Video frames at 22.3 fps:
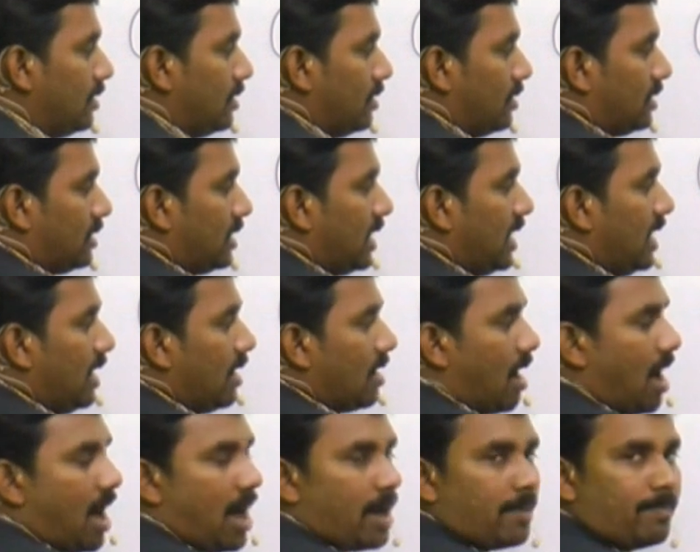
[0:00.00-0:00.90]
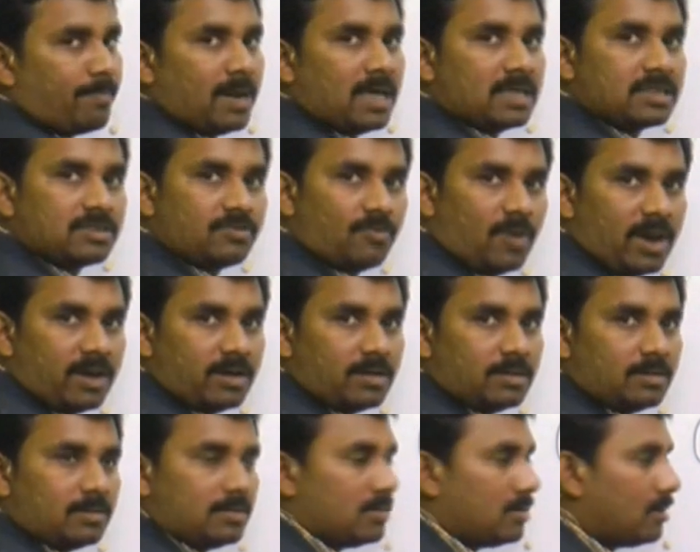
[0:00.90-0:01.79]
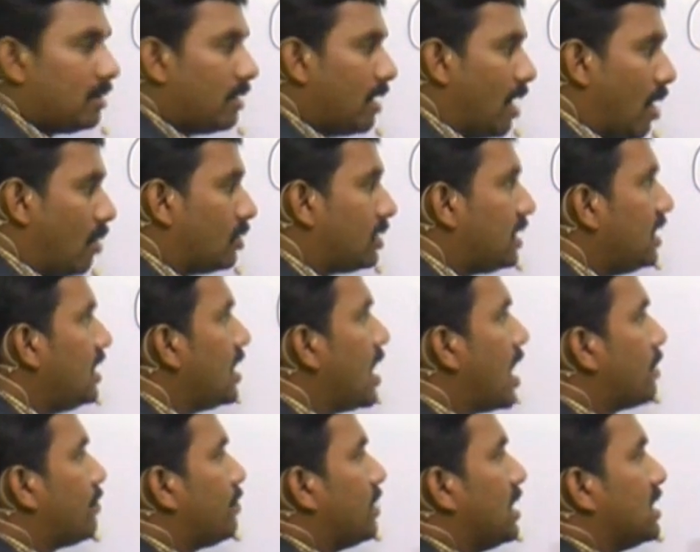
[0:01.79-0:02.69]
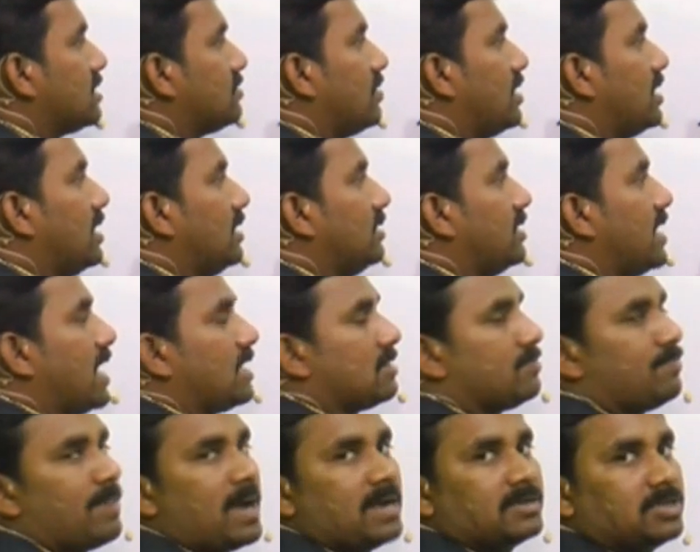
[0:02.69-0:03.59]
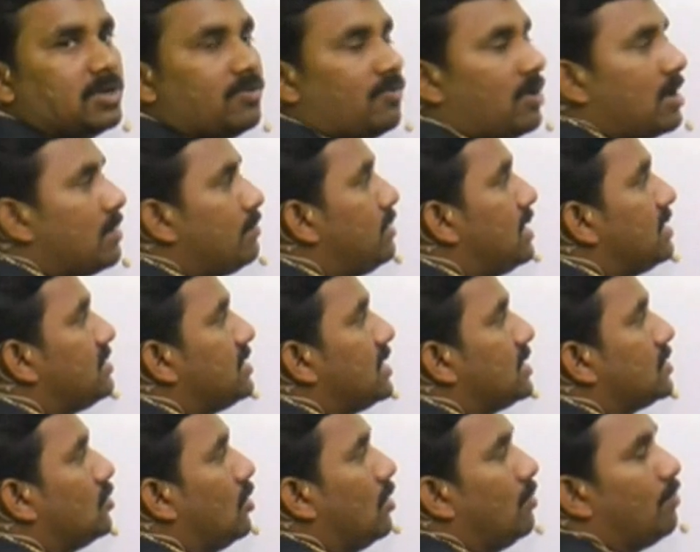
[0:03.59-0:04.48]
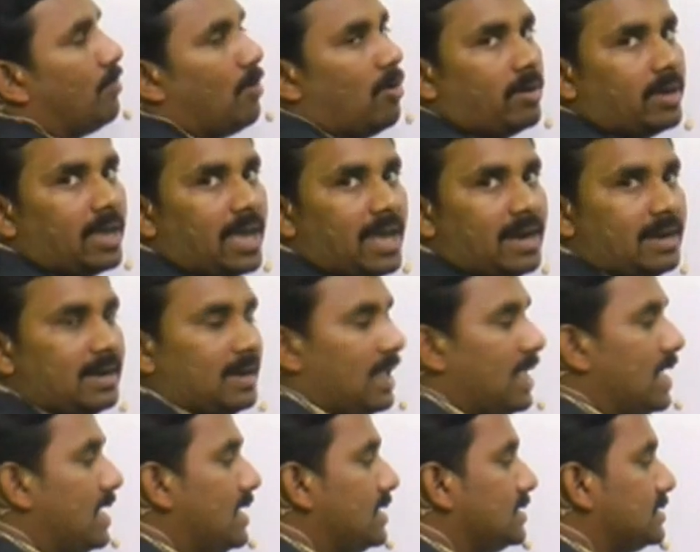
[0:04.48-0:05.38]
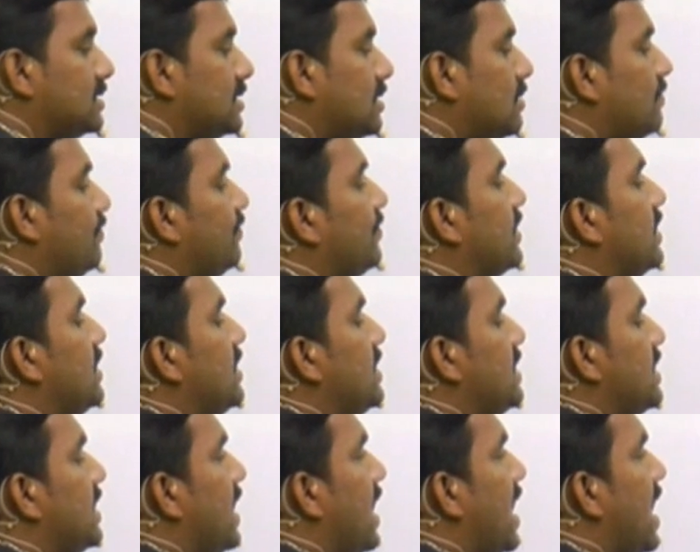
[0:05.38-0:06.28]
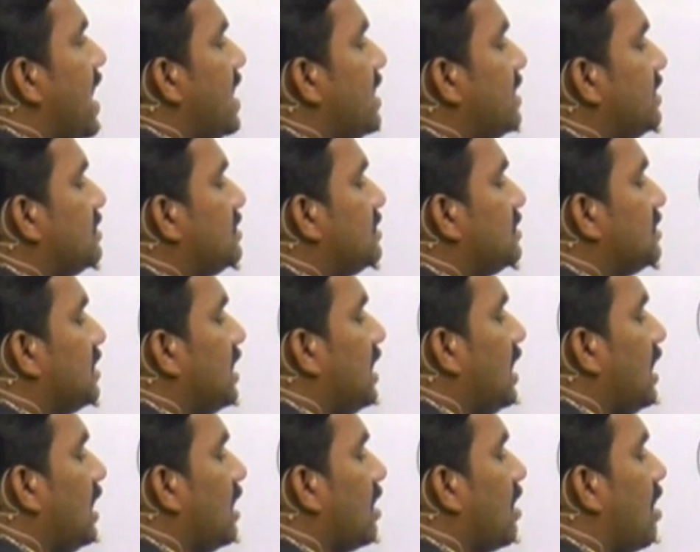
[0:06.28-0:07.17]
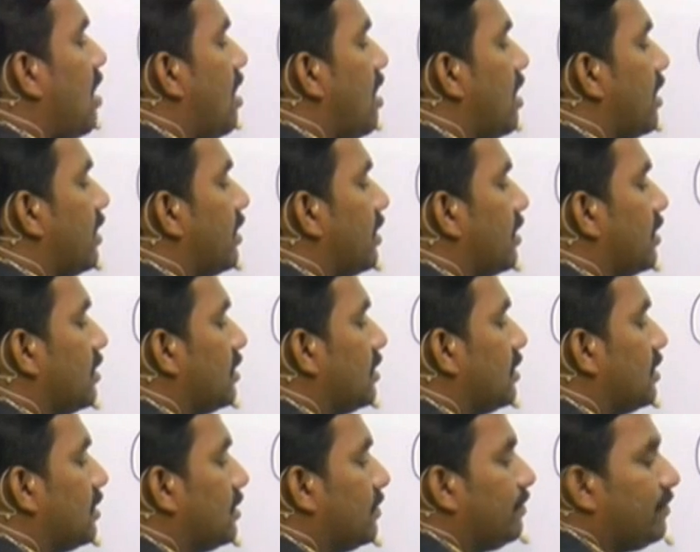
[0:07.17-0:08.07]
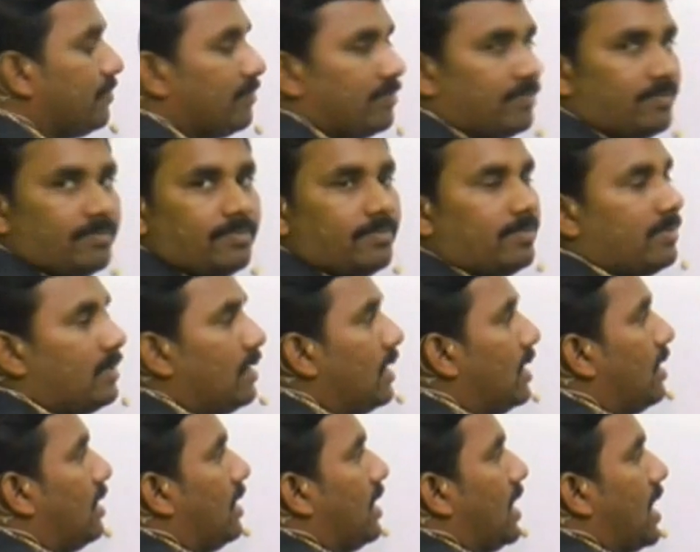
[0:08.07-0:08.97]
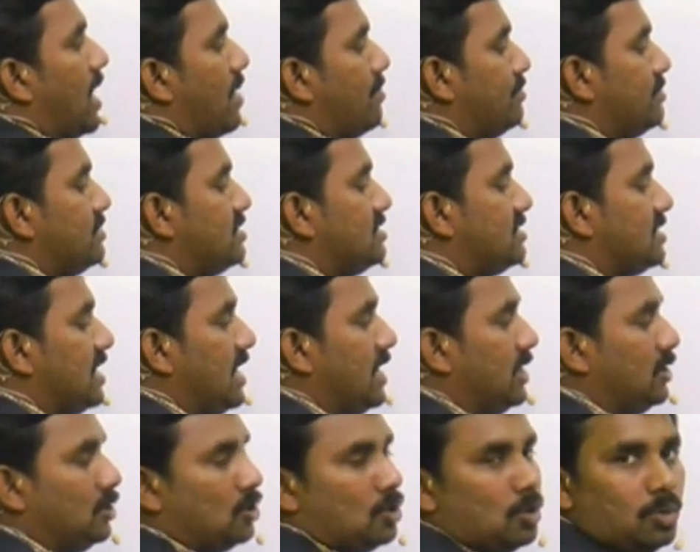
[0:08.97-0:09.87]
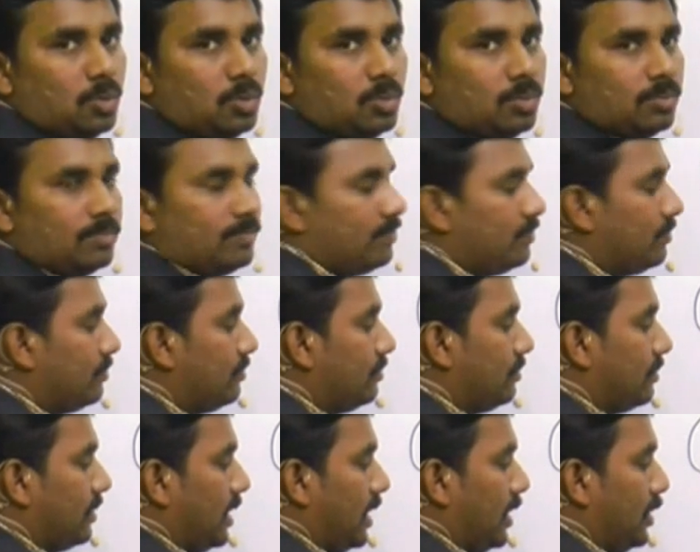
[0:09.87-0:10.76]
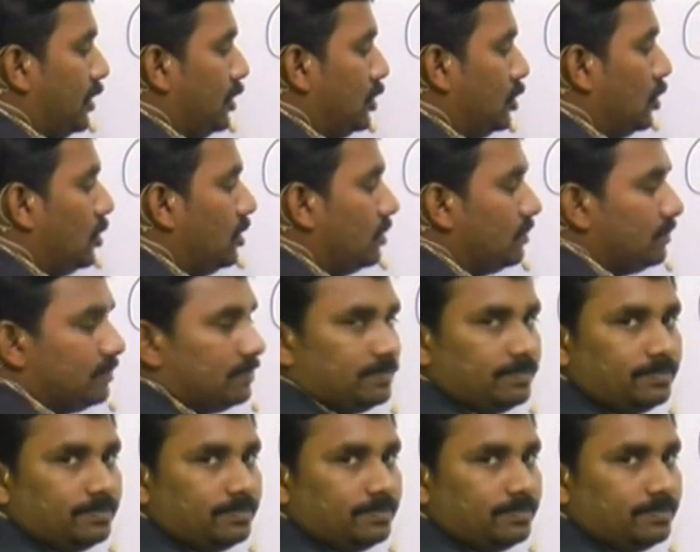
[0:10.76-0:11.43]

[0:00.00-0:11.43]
Tr plus 1. Now Tr plus 1 in the expansion 1 plus x whole power n is NCR. MC2 into